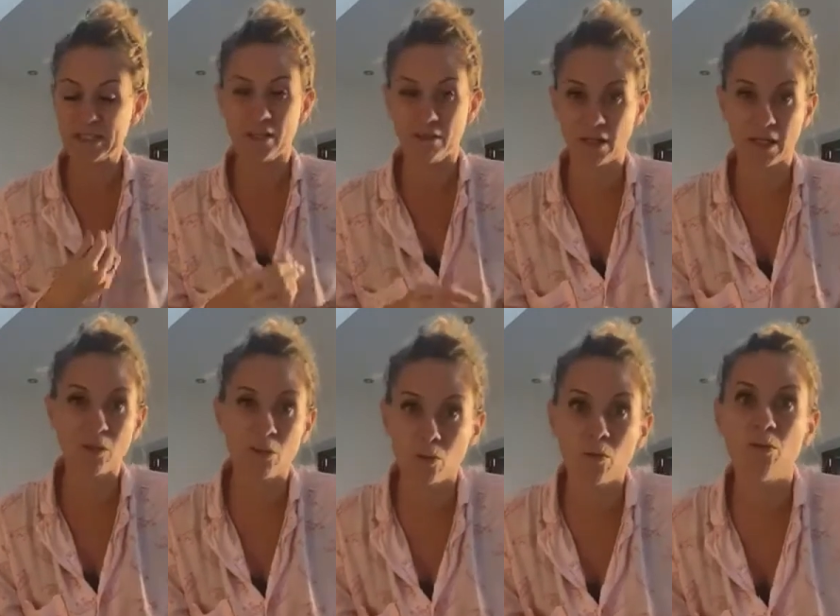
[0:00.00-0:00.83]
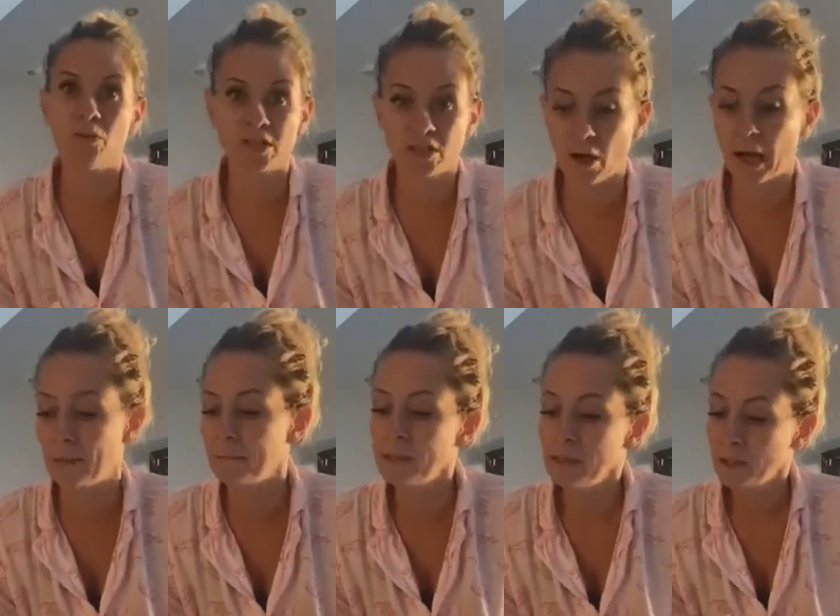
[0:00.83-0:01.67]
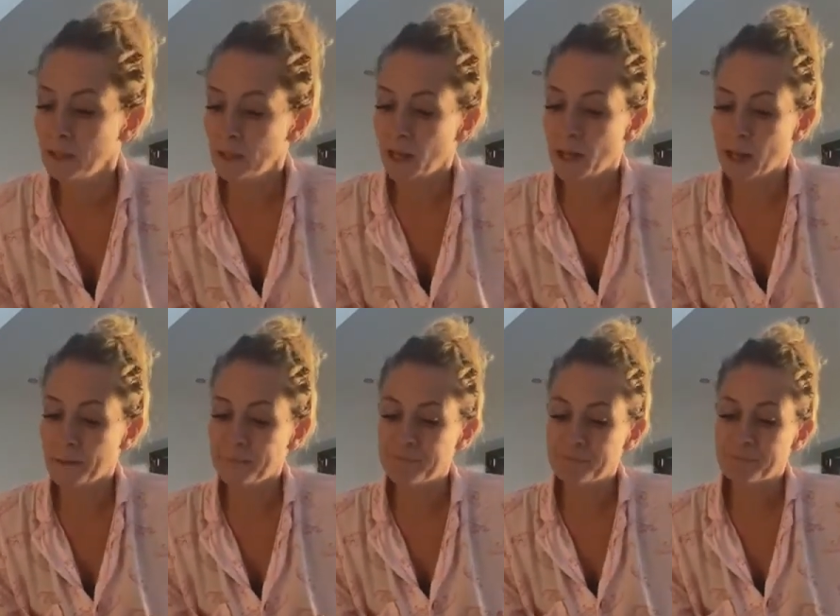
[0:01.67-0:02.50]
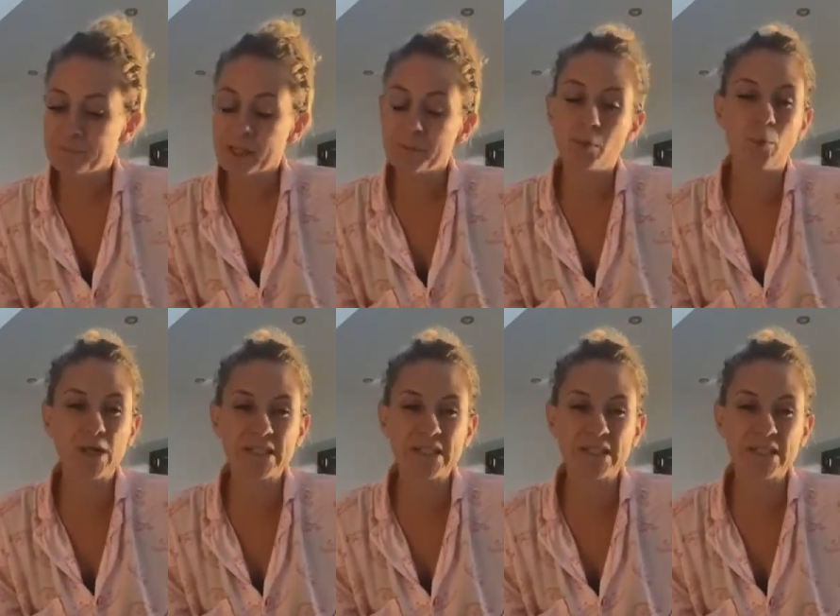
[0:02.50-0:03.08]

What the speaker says: voice note like all the time. But